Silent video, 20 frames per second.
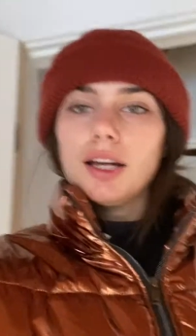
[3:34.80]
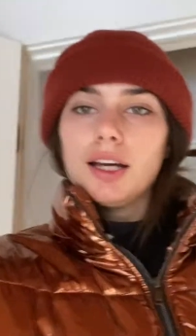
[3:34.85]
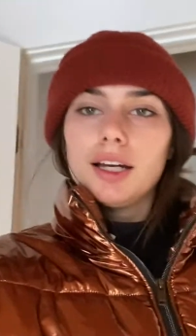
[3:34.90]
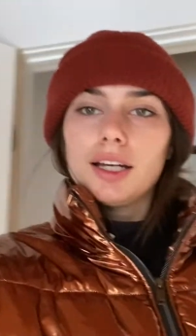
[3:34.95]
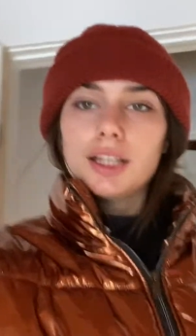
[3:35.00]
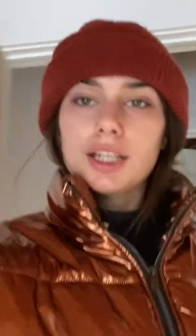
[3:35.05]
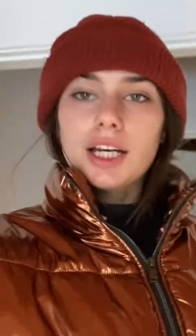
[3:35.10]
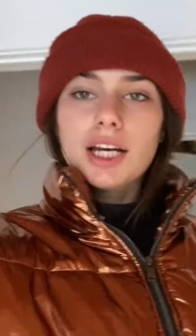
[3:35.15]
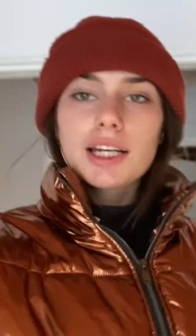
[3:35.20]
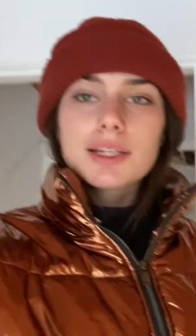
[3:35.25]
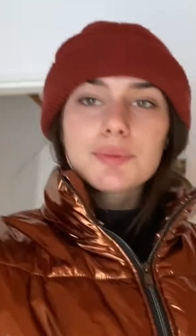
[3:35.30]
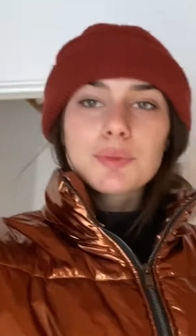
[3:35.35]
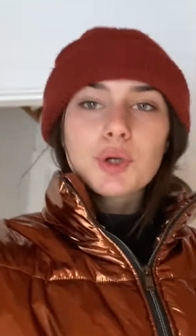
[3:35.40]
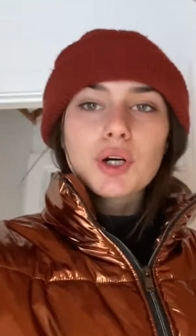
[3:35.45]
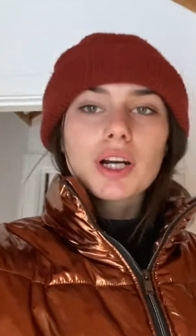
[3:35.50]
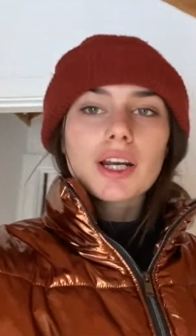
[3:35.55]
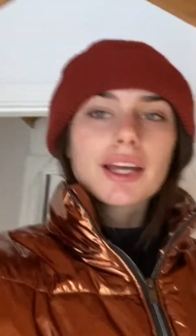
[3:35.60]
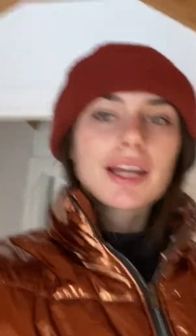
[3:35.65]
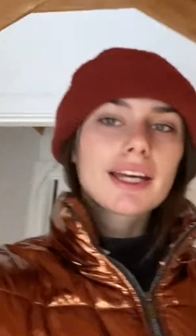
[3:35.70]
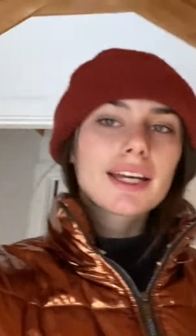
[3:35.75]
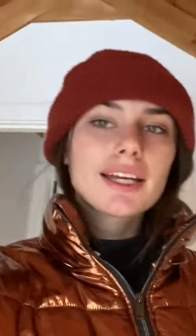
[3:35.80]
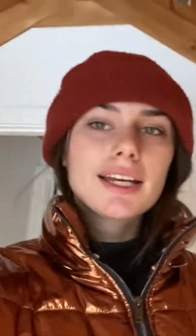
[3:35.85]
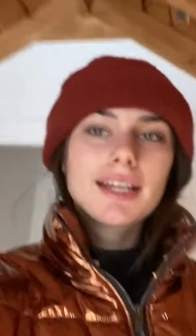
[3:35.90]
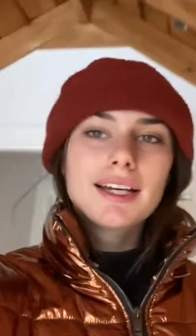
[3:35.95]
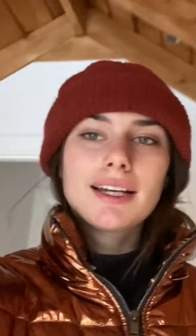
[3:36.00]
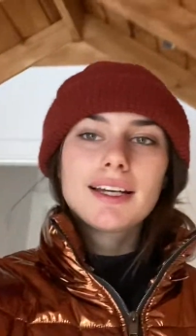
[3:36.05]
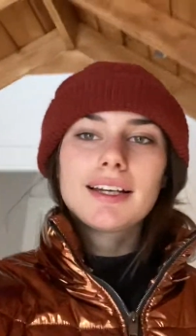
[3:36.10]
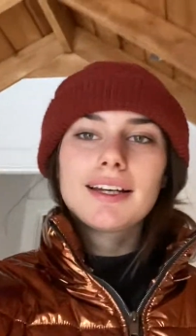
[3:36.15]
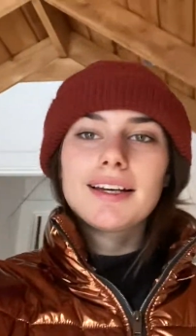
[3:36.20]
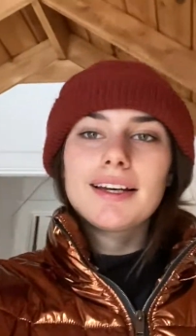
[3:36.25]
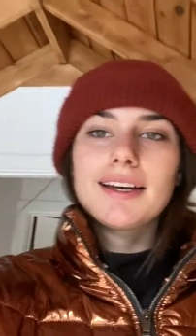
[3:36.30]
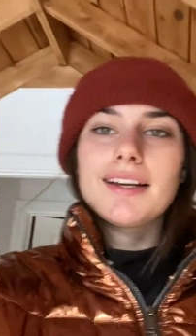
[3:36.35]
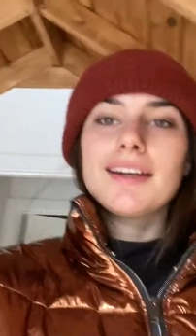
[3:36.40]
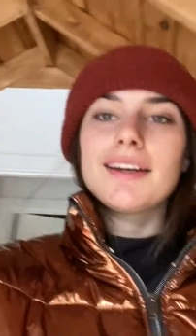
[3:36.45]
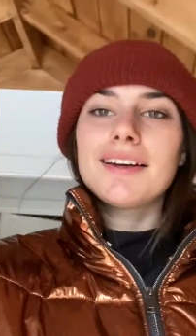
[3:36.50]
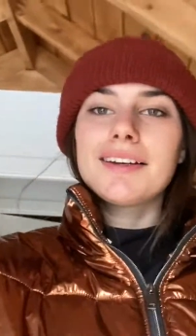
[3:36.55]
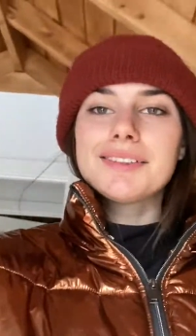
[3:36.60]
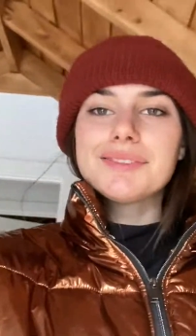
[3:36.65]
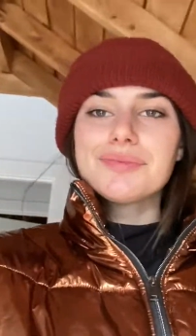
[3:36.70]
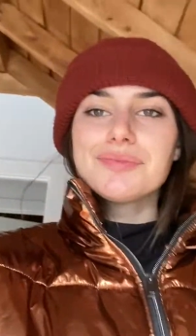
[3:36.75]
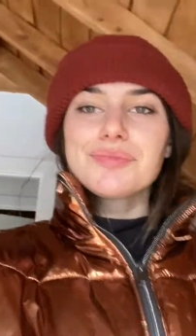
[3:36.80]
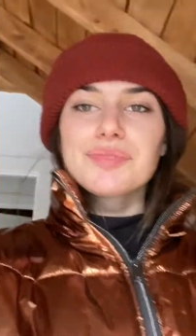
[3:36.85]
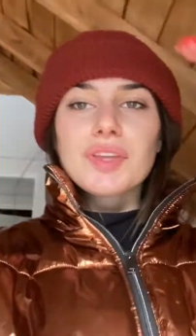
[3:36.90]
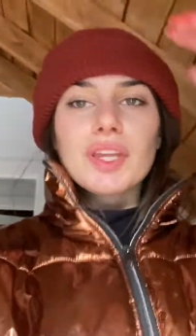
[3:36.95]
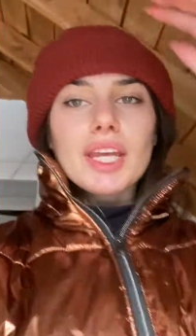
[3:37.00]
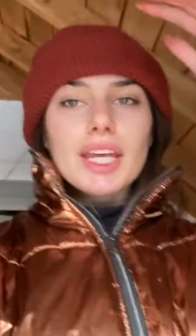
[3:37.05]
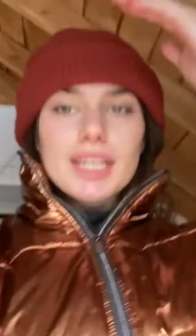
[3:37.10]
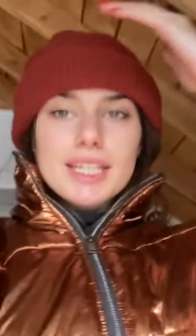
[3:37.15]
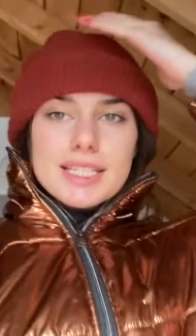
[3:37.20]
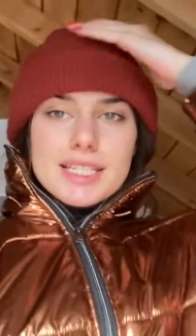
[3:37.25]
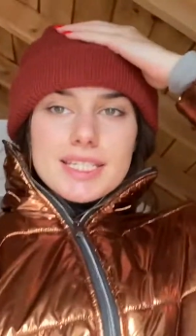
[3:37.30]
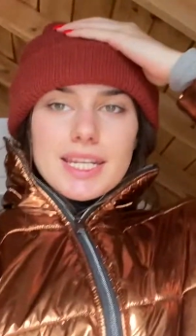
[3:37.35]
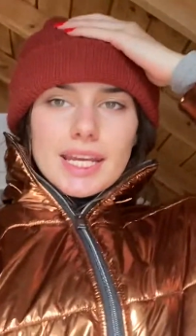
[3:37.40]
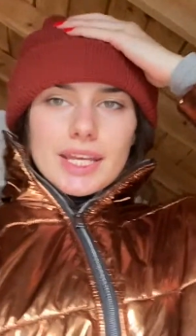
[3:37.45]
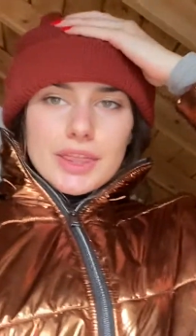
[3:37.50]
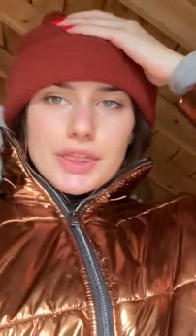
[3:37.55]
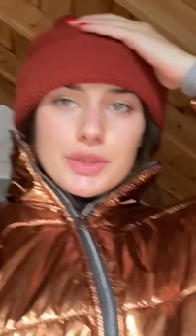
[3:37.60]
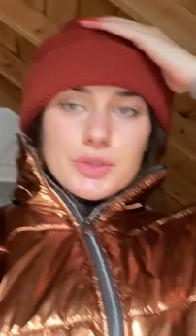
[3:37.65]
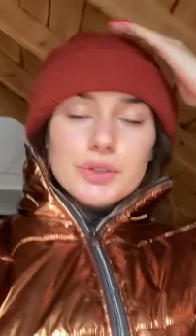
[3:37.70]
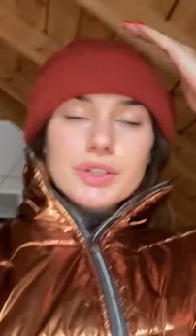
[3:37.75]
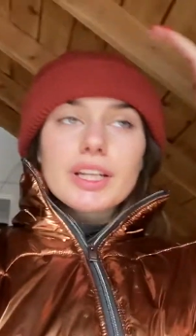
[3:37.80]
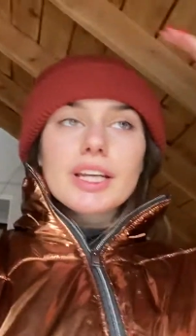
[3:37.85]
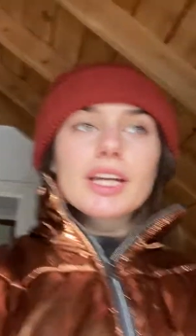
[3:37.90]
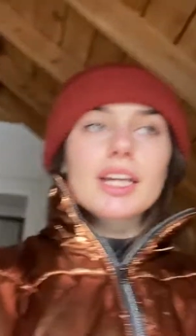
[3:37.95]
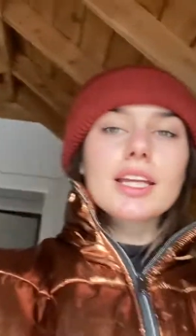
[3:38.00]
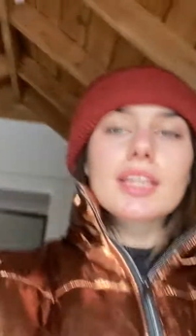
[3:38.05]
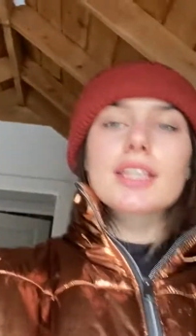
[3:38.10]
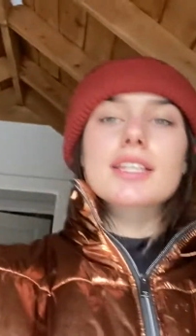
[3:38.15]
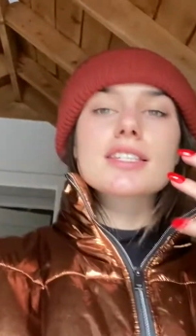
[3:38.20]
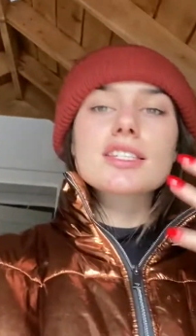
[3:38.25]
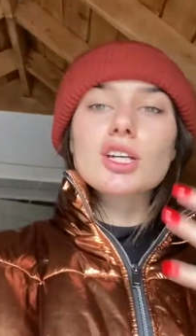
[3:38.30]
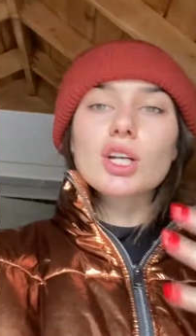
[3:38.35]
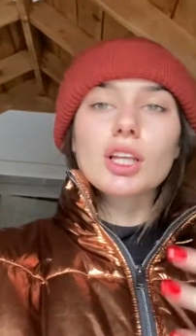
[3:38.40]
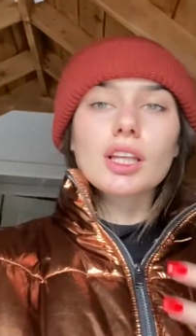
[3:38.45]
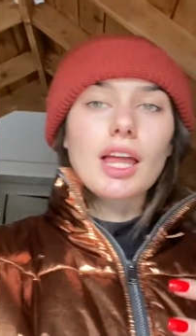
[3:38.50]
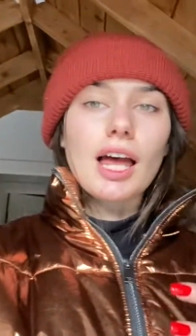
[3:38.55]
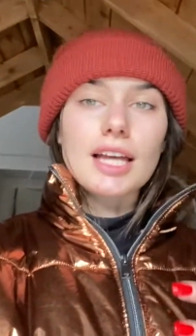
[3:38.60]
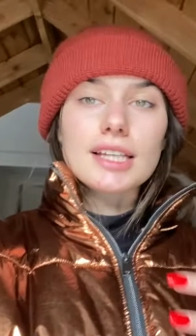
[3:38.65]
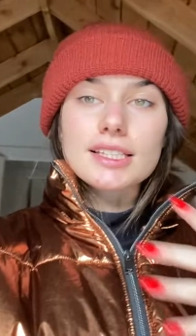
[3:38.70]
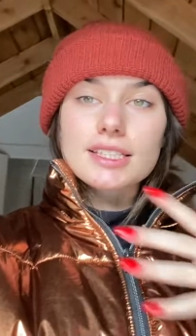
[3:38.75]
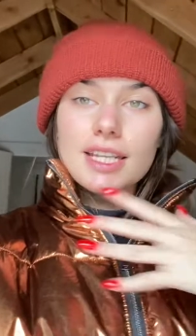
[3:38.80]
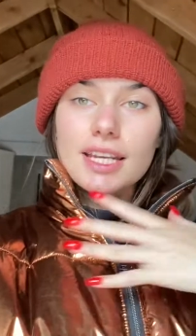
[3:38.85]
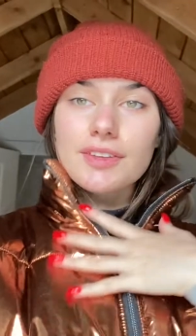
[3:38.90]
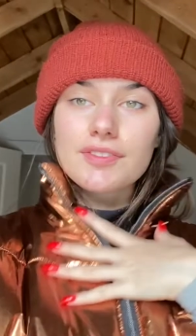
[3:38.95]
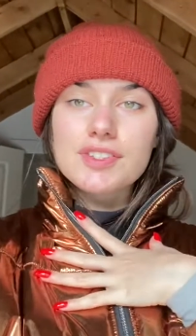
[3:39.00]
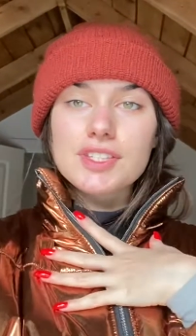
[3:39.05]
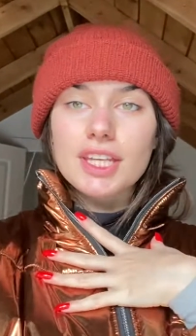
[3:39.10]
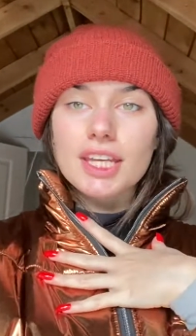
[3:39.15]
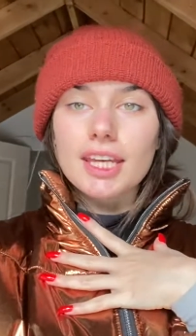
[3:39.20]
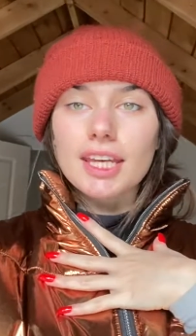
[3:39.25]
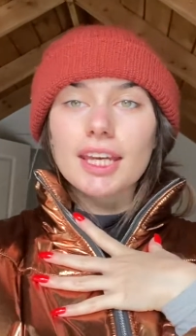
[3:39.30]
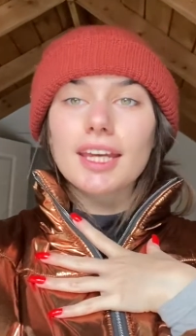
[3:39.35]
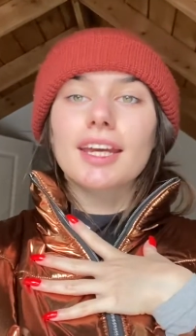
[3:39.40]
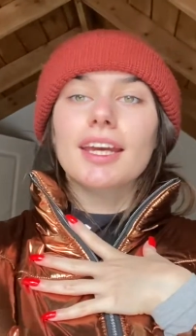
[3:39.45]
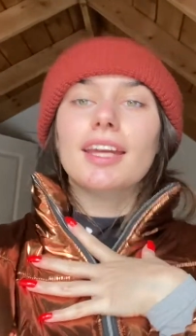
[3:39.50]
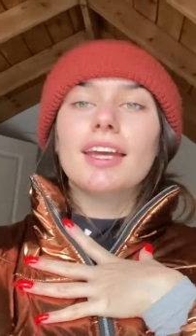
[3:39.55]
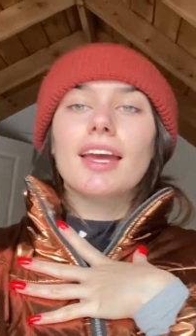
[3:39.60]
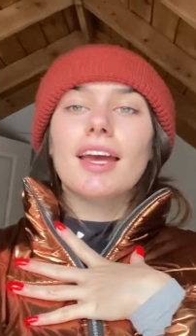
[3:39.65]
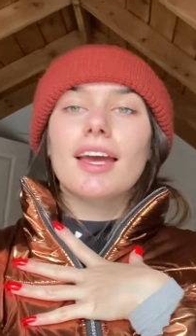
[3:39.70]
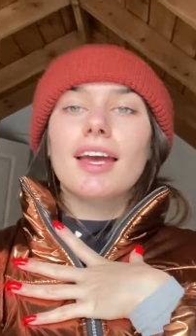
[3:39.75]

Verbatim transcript: Good morning. It is day three. This is our last day of skiing.